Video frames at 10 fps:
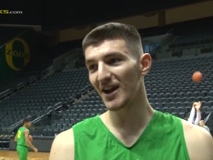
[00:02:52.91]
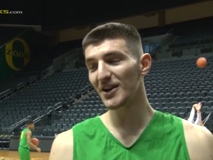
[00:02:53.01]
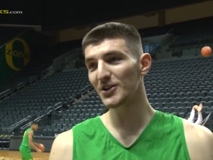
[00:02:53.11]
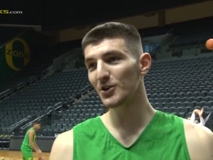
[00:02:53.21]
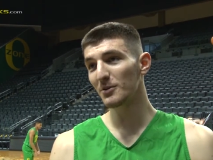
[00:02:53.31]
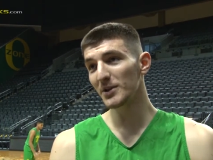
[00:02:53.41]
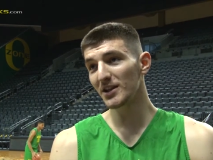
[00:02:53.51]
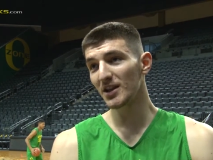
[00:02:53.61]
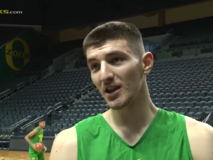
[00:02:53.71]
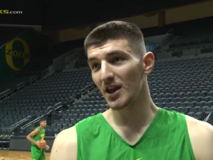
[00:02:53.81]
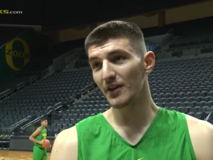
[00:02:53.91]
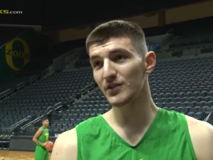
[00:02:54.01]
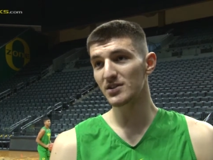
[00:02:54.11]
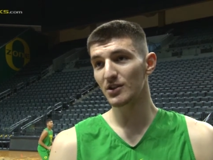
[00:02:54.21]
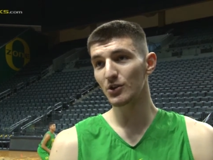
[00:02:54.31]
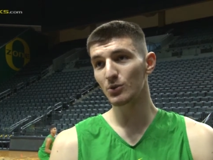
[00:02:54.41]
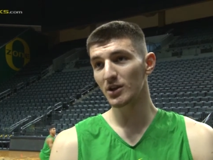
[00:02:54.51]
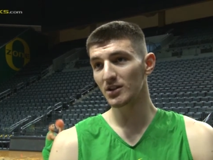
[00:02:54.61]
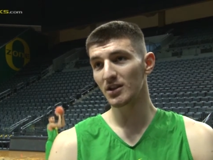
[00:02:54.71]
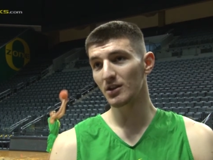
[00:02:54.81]
I mean, if it's a good
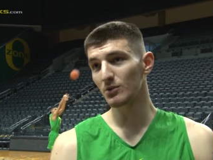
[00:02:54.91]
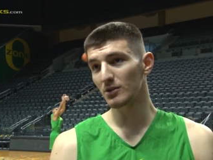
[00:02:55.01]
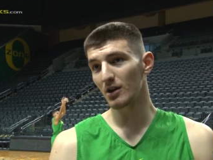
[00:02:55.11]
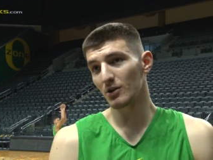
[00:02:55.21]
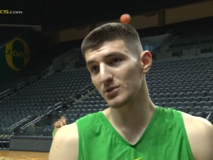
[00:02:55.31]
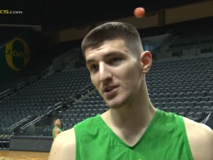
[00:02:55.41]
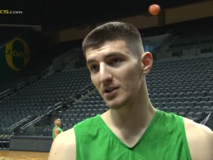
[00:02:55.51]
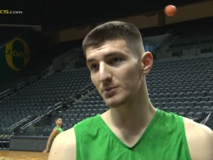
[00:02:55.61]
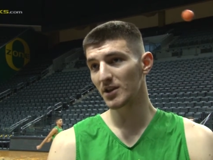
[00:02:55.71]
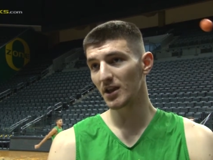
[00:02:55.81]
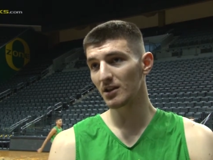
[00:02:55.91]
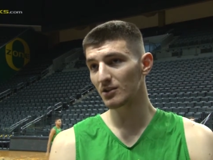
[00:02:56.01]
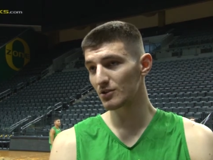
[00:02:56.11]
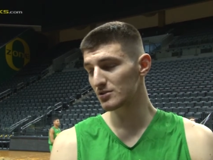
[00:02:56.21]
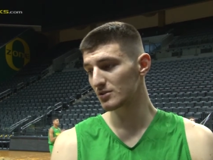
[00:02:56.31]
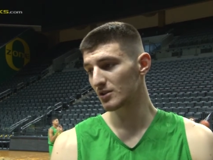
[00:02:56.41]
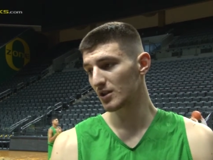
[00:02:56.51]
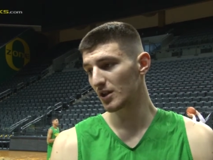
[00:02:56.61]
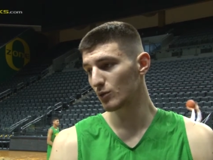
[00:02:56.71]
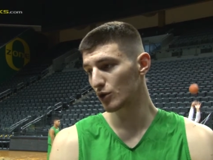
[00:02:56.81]
one, I think you will always tell him to take it because
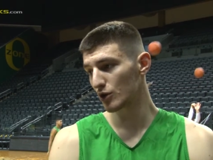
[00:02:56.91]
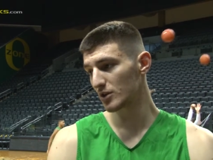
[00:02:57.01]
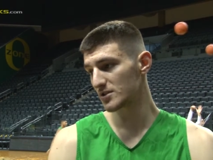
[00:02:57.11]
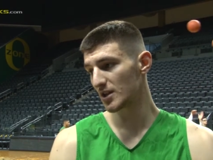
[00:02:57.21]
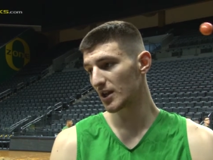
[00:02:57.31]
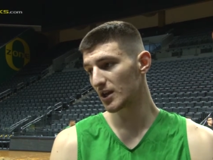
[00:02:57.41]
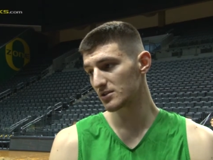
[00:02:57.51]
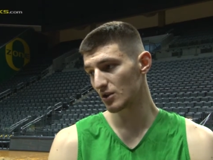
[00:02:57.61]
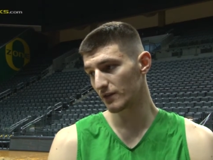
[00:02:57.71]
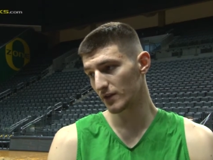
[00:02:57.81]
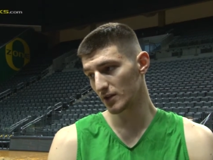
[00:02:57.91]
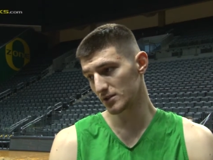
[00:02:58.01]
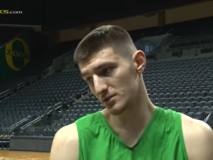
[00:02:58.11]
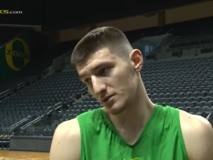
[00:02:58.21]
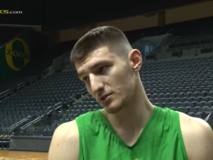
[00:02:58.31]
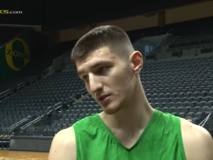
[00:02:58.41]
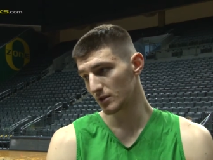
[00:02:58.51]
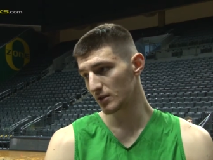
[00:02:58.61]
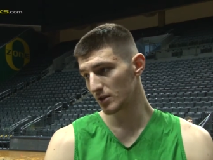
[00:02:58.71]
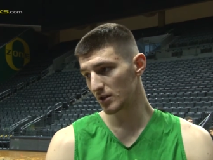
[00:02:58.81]
he works on this a lot, so I feel this,
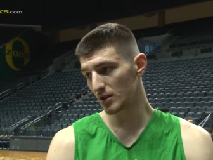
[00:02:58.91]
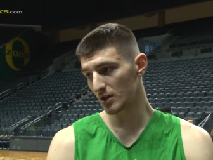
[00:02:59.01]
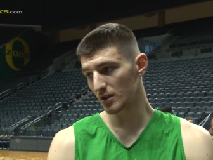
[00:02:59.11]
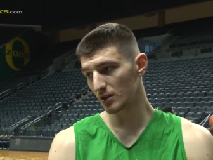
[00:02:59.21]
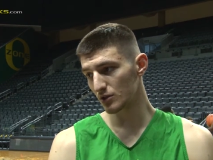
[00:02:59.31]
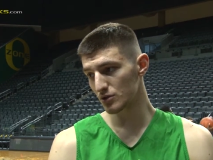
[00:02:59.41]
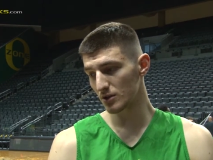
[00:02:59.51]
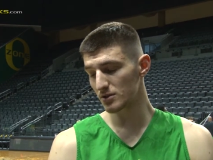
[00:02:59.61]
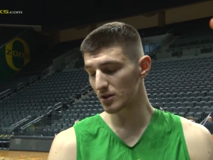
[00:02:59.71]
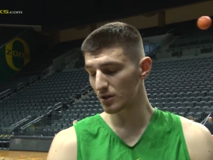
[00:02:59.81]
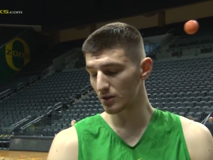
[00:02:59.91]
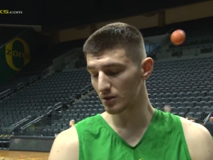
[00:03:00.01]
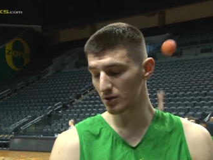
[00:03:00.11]
he can't take those shots, yeah.